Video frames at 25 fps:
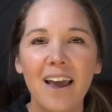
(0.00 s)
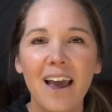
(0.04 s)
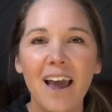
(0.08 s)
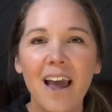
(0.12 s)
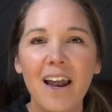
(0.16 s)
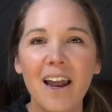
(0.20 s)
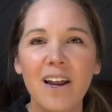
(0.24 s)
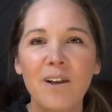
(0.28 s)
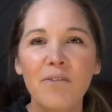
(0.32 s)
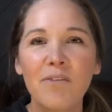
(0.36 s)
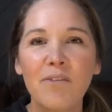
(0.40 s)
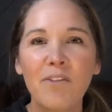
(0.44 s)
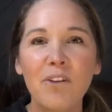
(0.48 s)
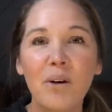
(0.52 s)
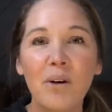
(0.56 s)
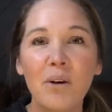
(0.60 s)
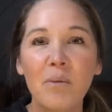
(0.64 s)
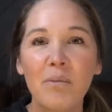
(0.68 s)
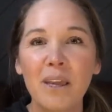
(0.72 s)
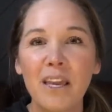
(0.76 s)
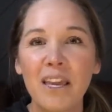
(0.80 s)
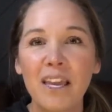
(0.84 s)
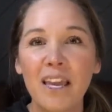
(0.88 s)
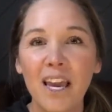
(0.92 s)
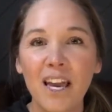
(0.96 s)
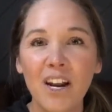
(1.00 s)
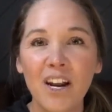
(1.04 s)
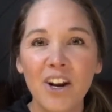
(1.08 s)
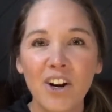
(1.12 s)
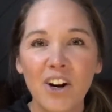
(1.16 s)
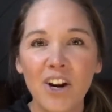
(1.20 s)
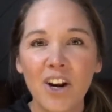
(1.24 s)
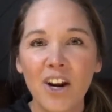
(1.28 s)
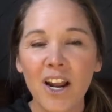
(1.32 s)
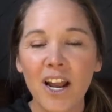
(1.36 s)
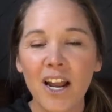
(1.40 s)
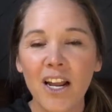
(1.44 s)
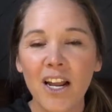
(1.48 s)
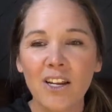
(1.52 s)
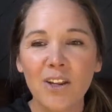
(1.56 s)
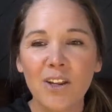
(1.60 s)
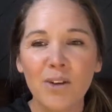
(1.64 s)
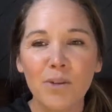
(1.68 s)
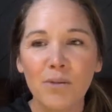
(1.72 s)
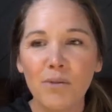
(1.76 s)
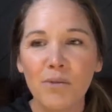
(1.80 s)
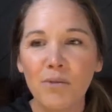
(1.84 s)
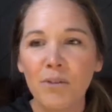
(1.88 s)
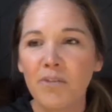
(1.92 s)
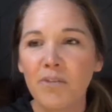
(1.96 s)
And if you're a beginner and you
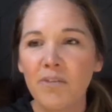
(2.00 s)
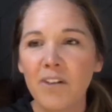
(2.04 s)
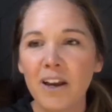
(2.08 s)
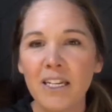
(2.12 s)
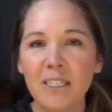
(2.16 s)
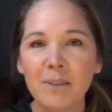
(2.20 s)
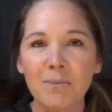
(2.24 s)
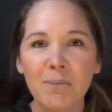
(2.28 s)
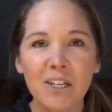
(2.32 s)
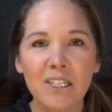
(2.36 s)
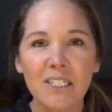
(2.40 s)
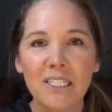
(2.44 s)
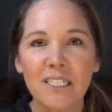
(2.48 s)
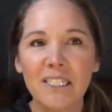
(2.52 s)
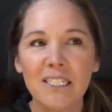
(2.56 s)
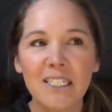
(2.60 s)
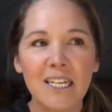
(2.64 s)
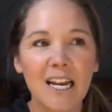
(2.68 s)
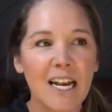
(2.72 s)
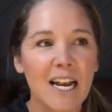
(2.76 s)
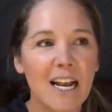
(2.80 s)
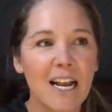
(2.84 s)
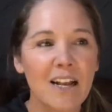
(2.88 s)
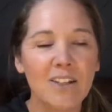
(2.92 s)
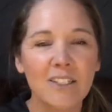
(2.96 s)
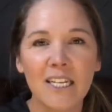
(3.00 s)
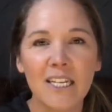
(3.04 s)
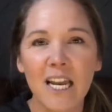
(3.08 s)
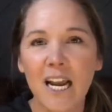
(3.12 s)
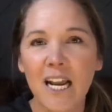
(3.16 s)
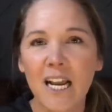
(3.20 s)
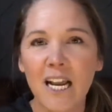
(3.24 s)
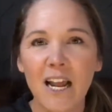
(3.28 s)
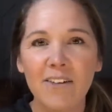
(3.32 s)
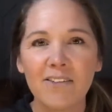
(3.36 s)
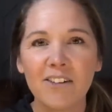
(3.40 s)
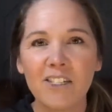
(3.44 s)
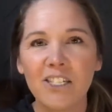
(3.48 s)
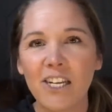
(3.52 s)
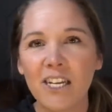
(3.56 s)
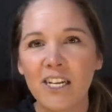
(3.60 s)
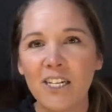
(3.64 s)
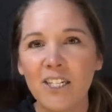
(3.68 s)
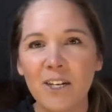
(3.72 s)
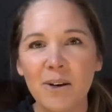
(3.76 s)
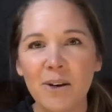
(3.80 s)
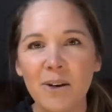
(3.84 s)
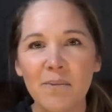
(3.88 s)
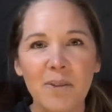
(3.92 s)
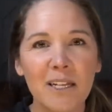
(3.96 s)
throw fastballs inside, outside and have a
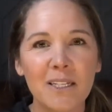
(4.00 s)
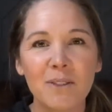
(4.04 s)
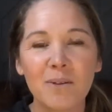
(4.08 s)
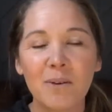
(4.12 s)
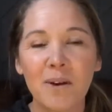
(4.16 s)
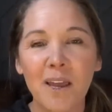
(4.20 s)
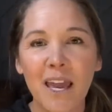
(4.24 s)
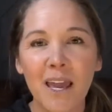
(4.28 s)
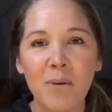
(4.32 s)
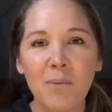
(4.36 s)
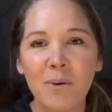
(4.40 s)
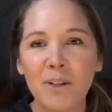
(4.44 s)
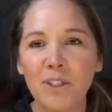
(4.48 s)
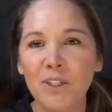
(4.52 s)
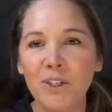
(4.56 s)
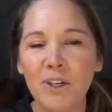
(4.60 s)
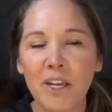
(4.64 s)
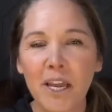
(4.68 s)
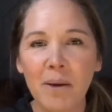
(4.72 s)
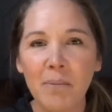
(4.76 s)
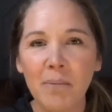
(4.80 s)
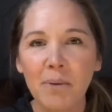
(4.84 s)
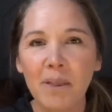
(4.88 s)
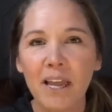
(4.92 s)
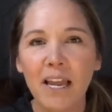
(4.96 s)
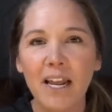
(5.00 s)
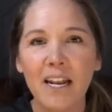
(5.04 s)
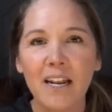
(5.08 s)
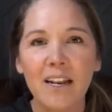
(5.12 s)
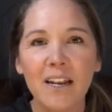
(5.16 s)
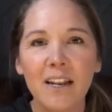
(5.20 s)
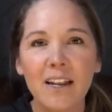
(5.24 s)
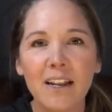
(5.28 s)
changeup, that's okay. What's your game plan?